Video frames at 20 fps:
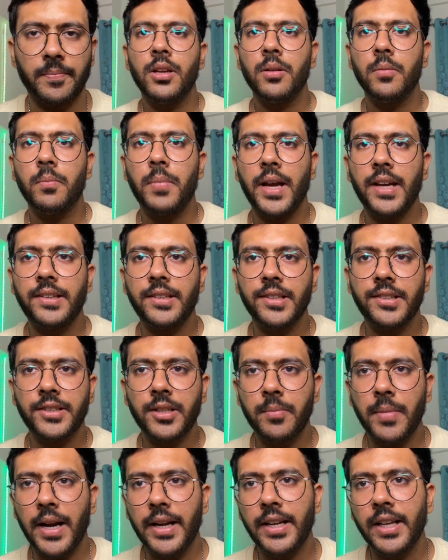By
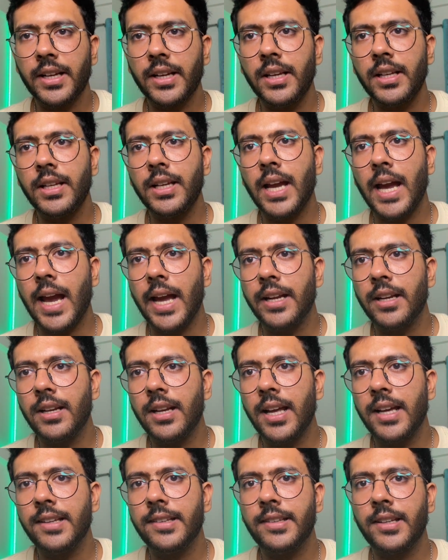systematically
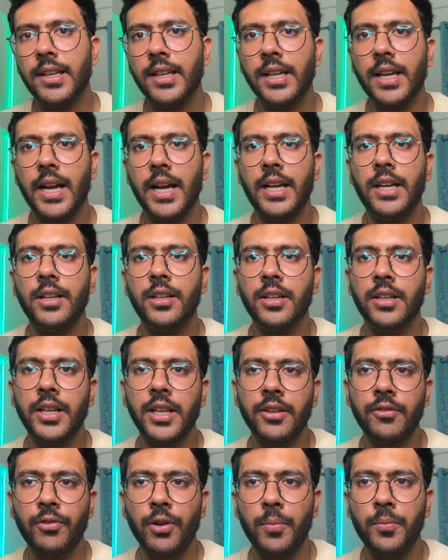analyzing and
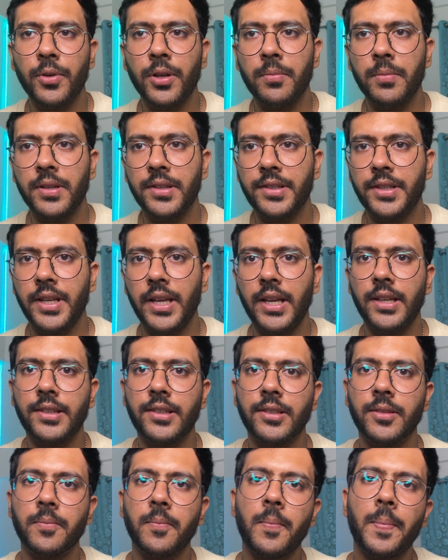learning from your mistakes,